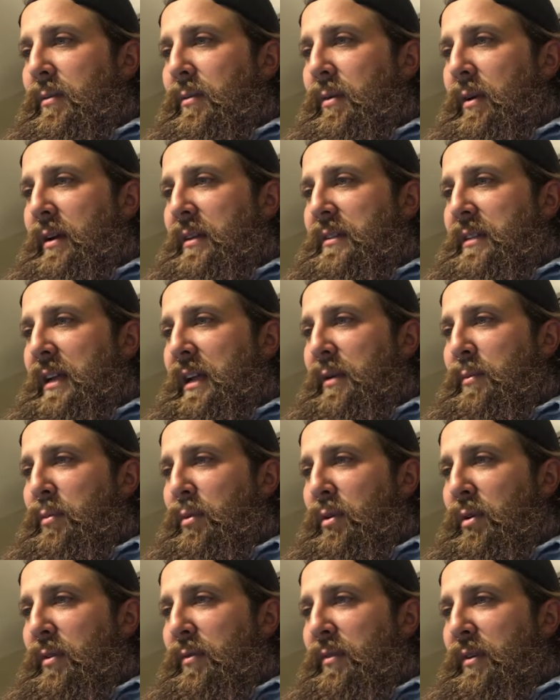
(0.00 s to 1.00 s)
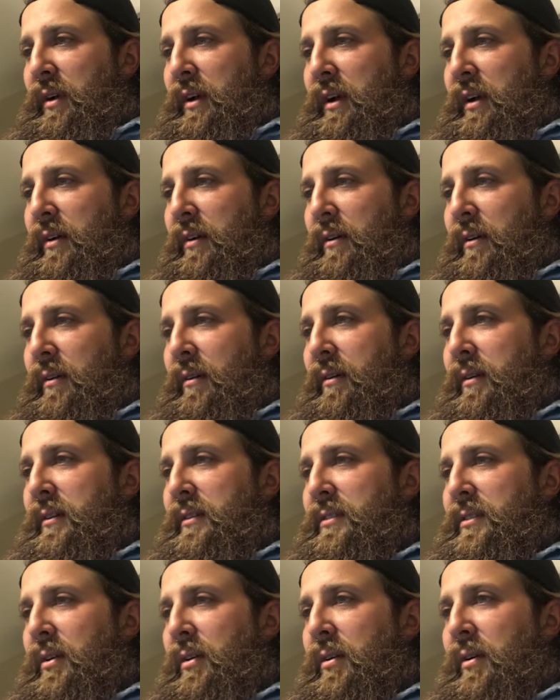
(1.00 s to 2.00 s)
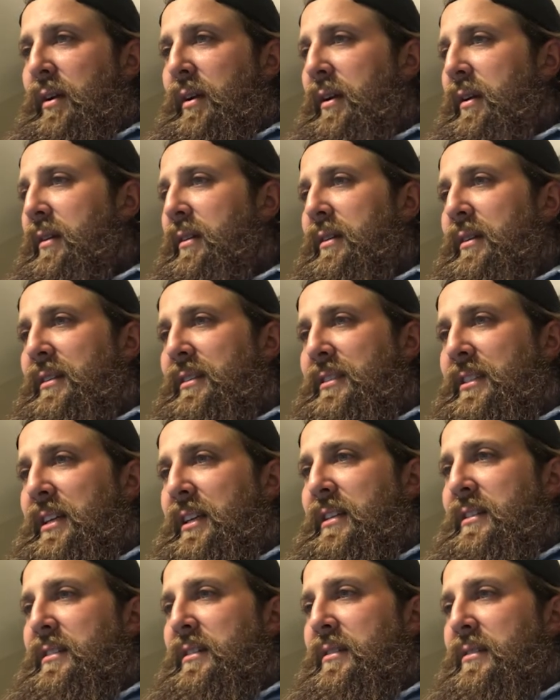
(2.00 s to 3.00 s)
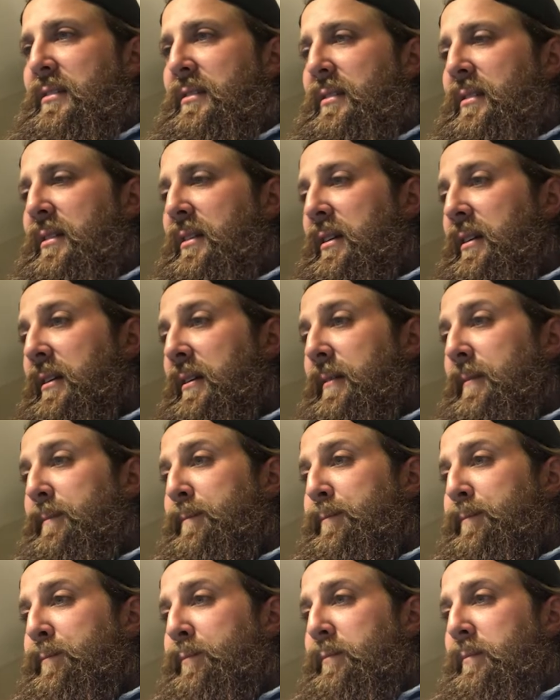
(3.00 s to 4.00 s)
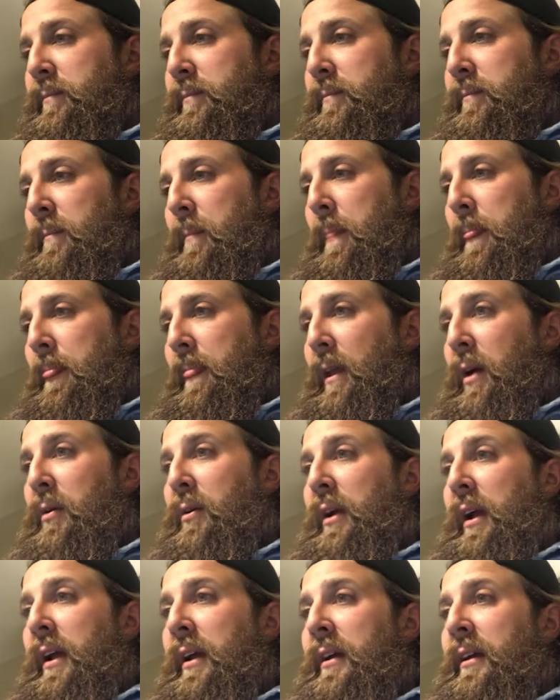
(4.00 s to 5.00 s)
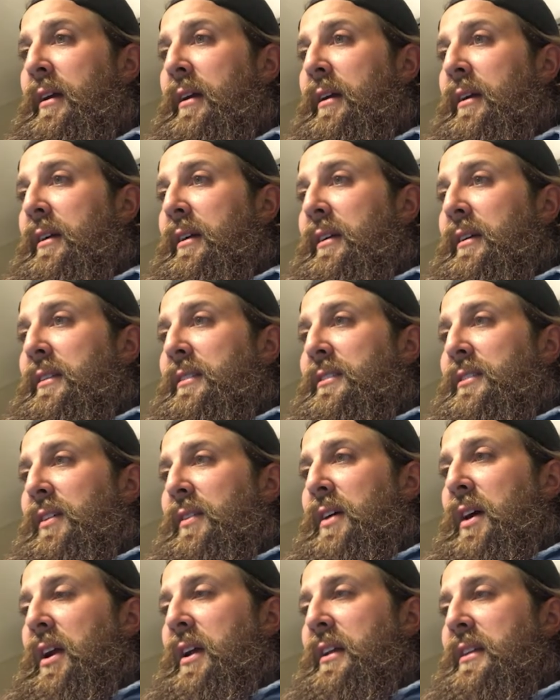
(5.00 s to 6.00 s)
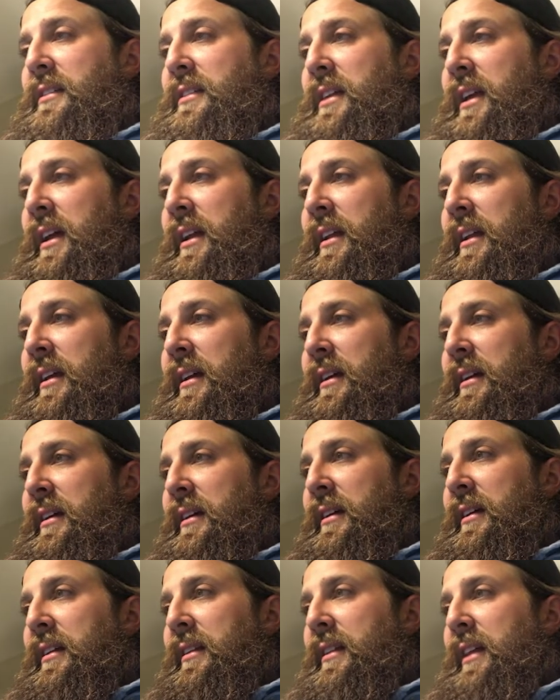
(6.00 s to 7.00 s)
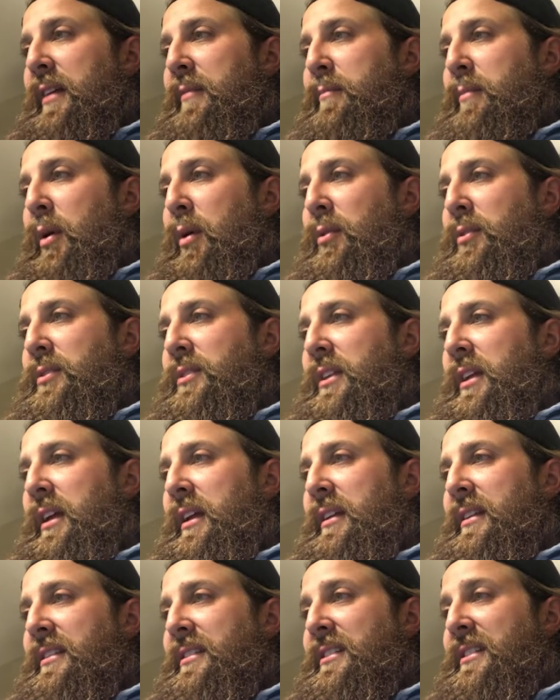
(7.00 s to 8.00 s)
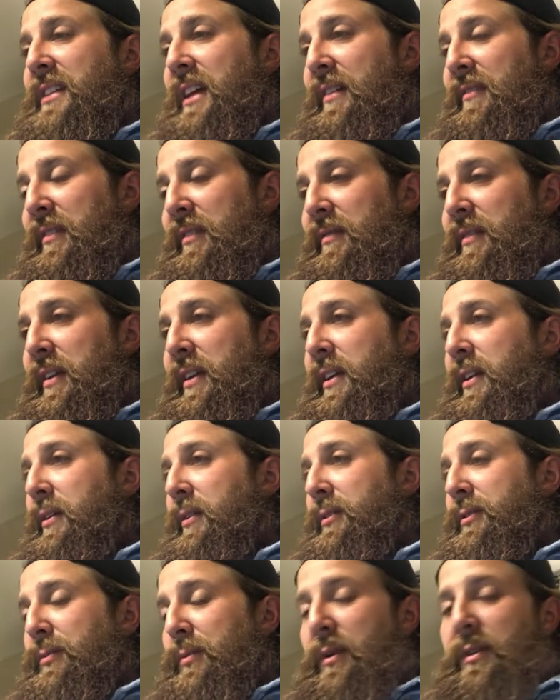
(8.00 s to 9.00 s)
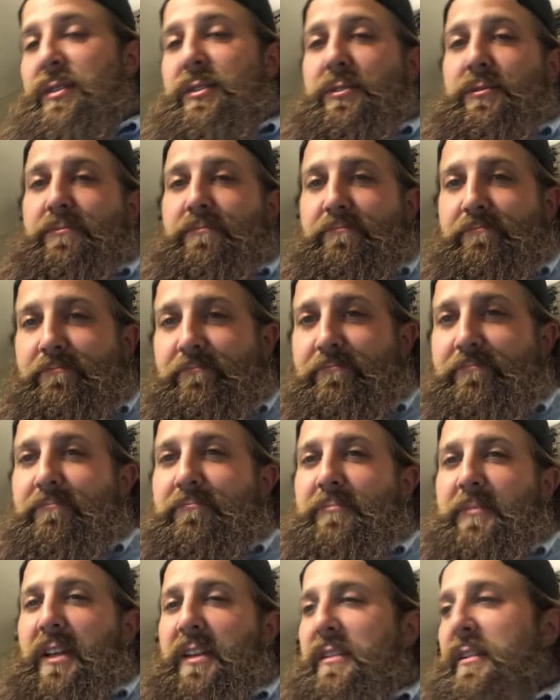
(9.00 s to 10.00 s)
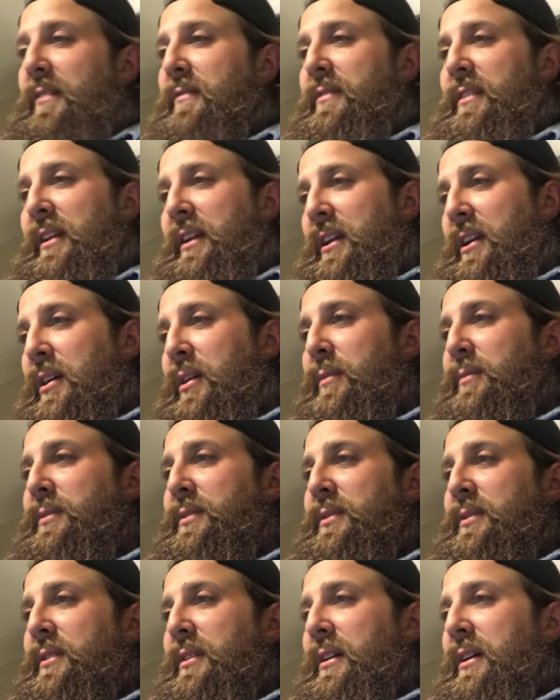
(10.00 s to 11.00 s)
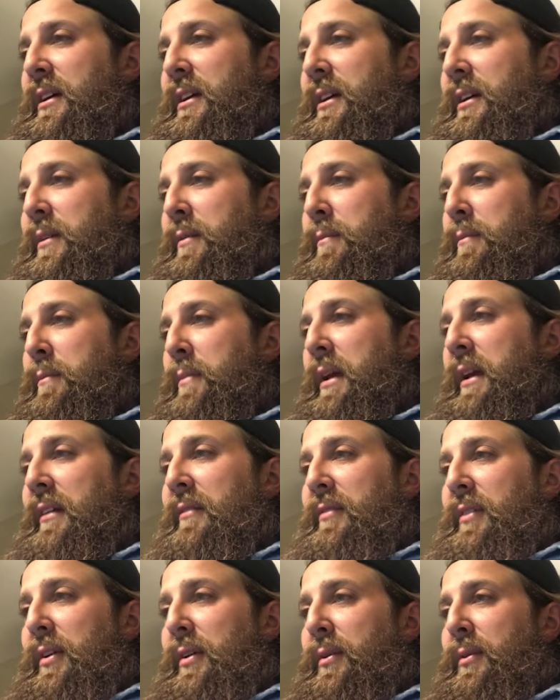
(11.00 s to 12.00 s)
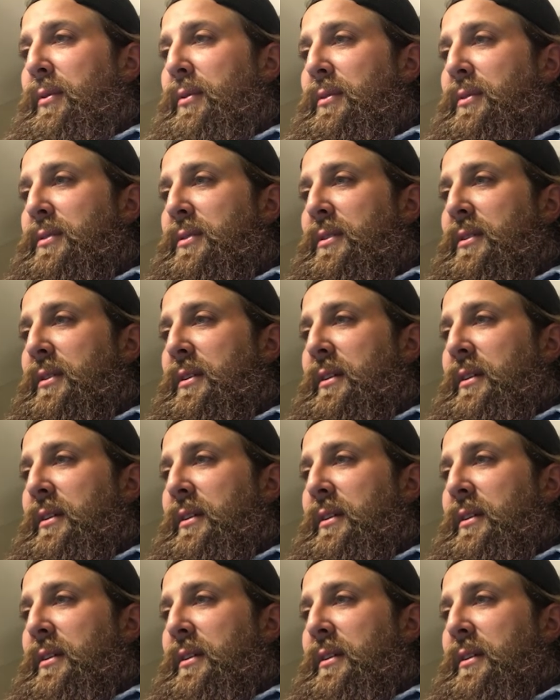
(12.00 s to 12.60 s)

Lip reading: Why is April over here? Sorry. Jesus. Okay. So the Honeystead, they posted 7 videos, which that definitely helps. Big views.